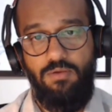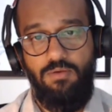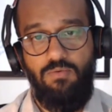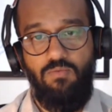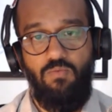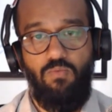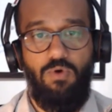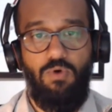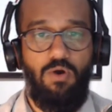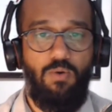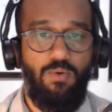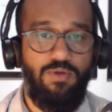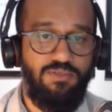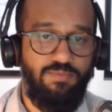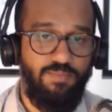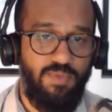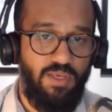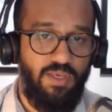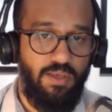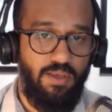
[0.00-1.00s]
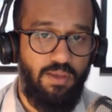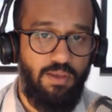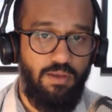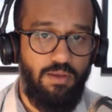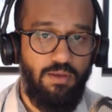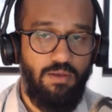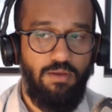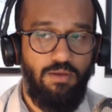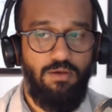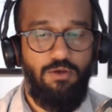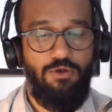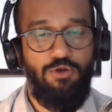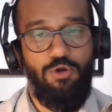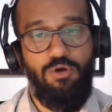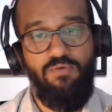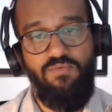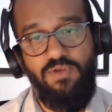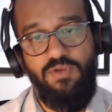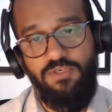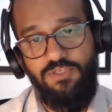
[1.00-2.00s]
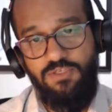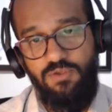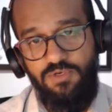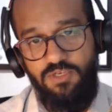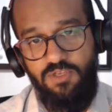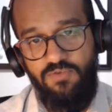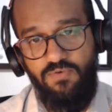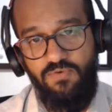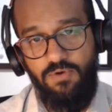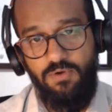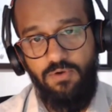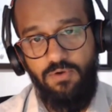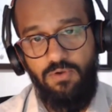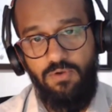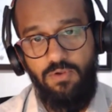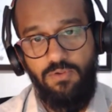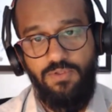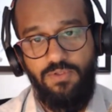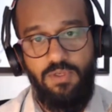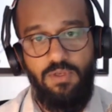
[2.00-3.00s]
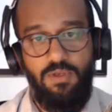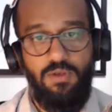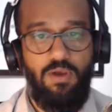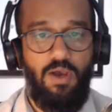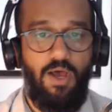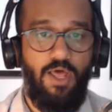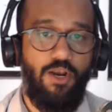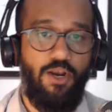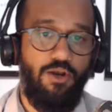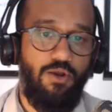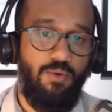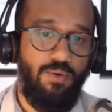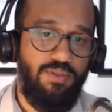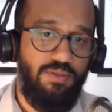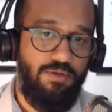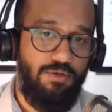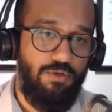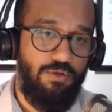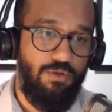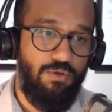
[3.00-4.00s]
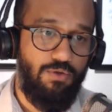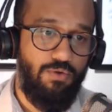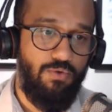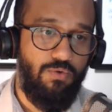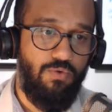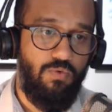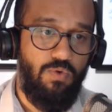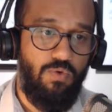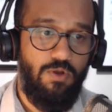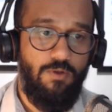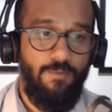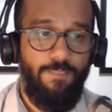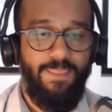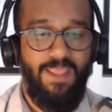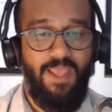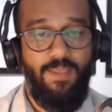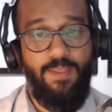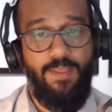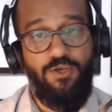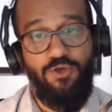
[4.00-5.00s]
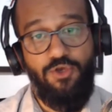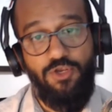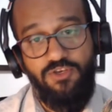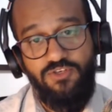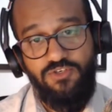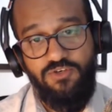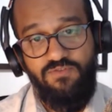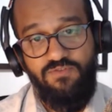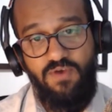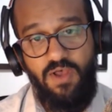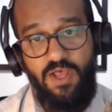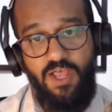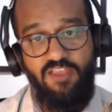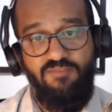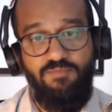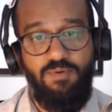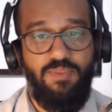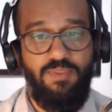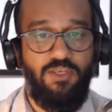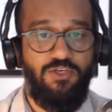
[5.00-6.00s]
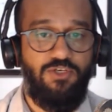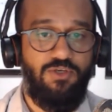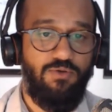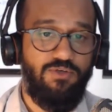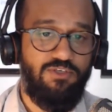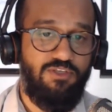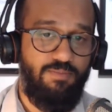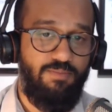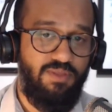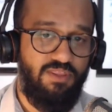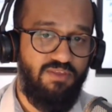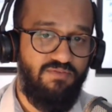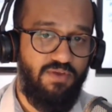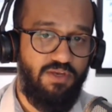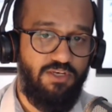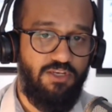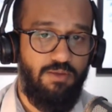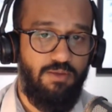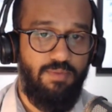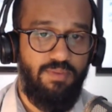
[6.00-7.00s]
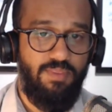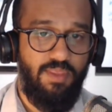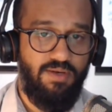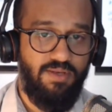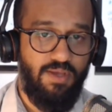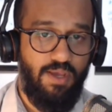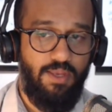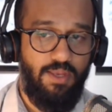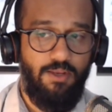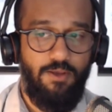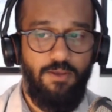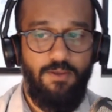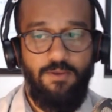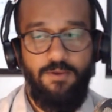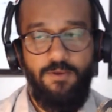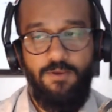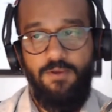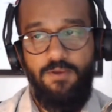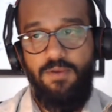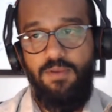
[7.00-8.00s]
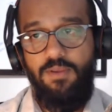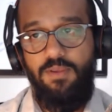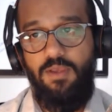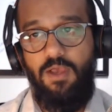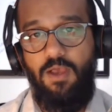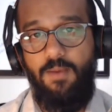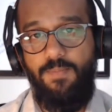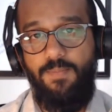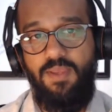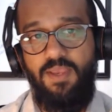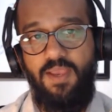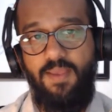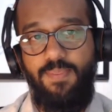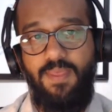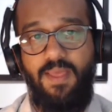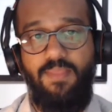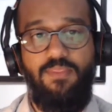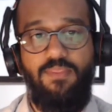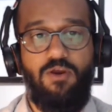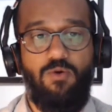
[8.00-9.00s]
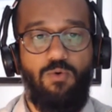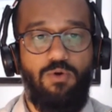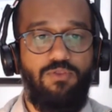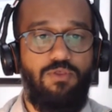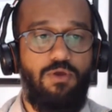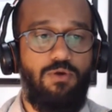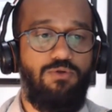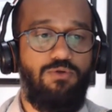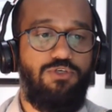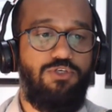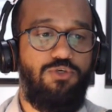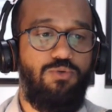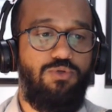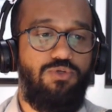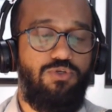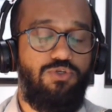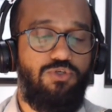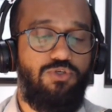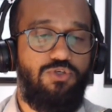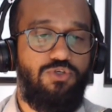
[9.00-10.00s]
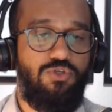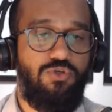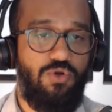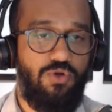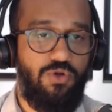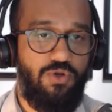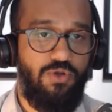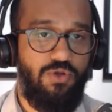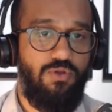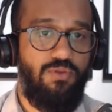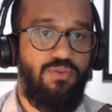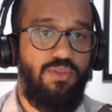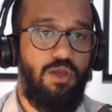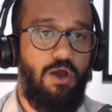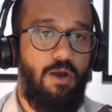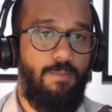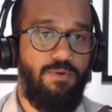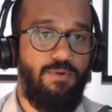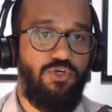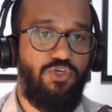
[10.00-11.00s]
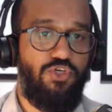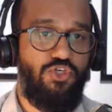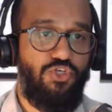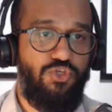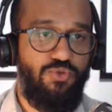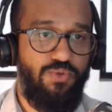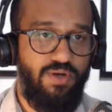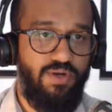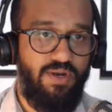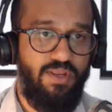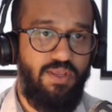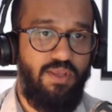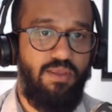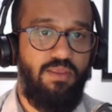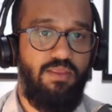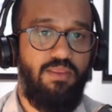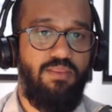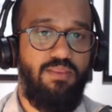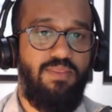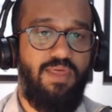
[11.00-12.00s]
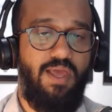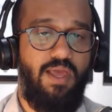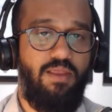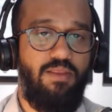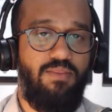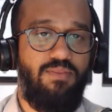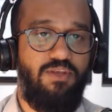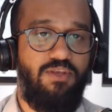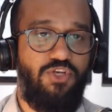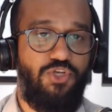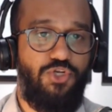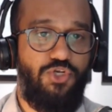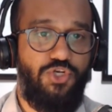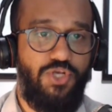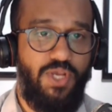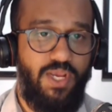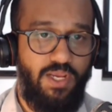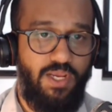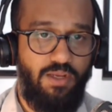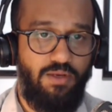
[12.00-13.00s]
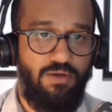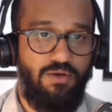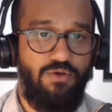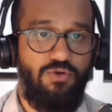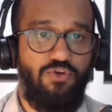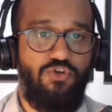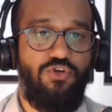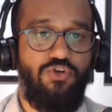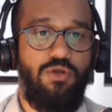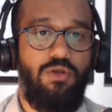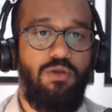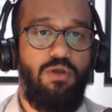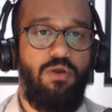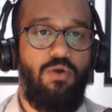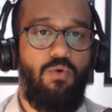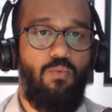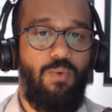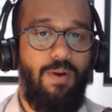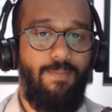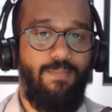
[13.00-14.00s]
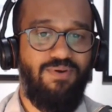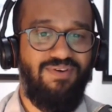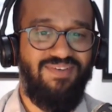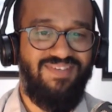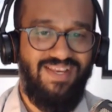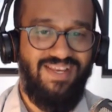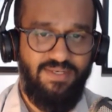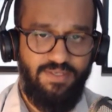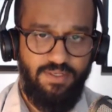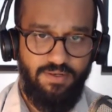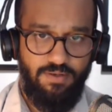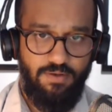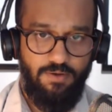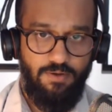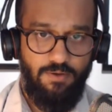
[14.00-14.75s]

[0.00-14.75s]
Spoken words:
Woe is me. COVID is so difficult. I don't know what to do. And they could have survived, but they chose to be the victim and they died. And then there were those who took the opportunity that the change represented.